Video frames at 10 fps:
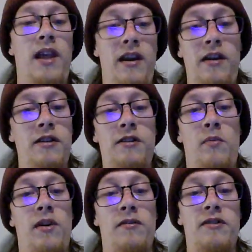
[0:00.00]
ended
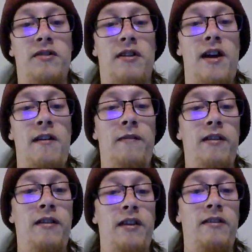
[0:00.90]
someone else's life.
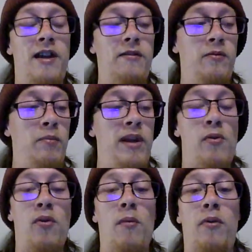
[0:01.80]
That would be
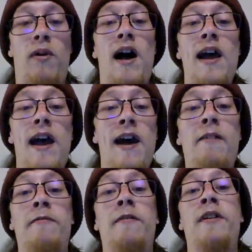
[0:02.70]
horrible. I
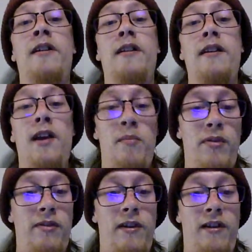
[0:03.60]
have
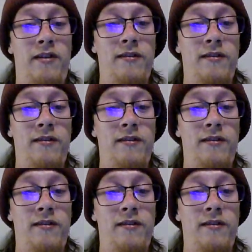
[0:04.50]
empathy.